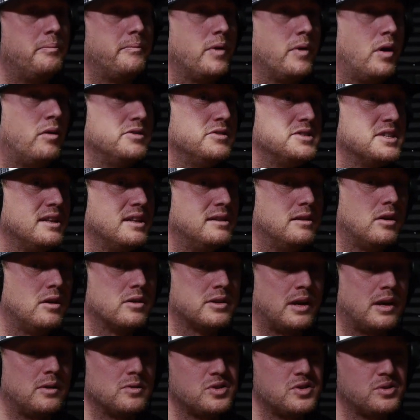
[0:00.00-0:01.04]
Obviously
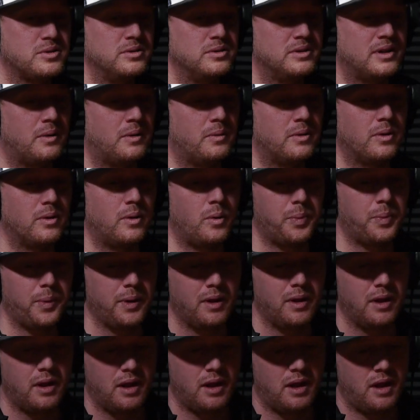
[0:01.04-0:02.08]
lockdown screwed that one up.
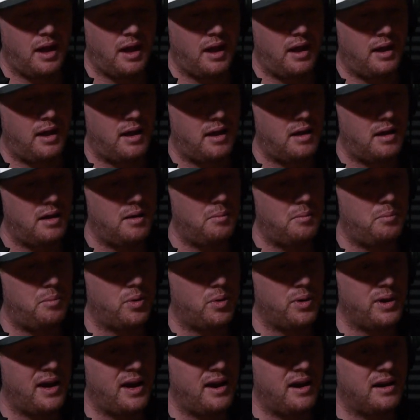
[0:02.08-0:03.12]

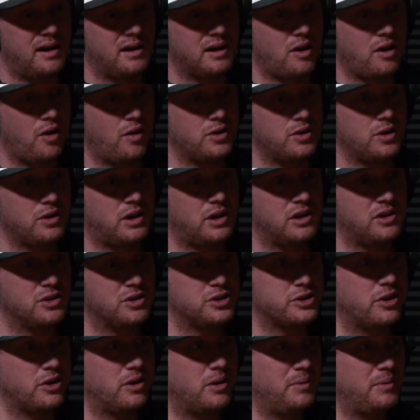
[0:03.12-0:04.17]
But yeah, I got
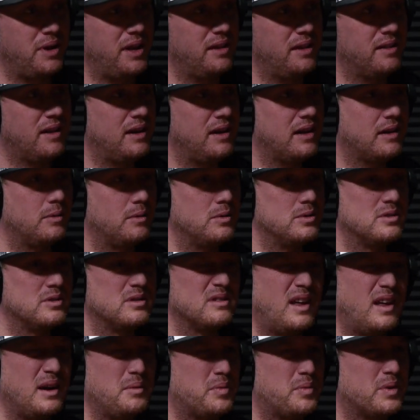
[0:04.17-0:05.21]
strong. I mean, like I was
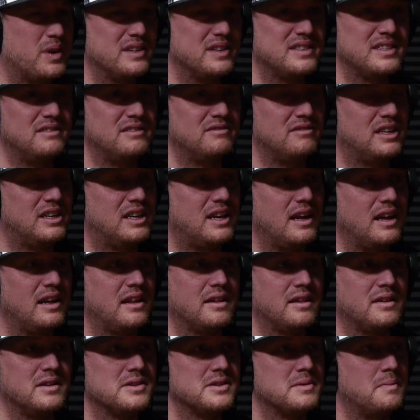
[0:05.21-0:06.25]
leg pressing
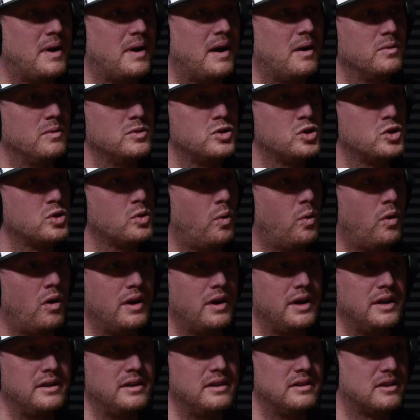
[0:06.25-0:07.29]
ridiculous amounts,
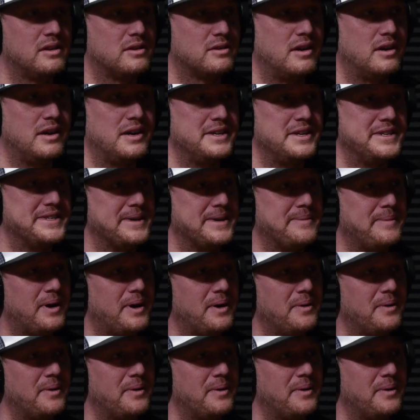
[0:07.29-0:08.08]
squatting crazy amounts.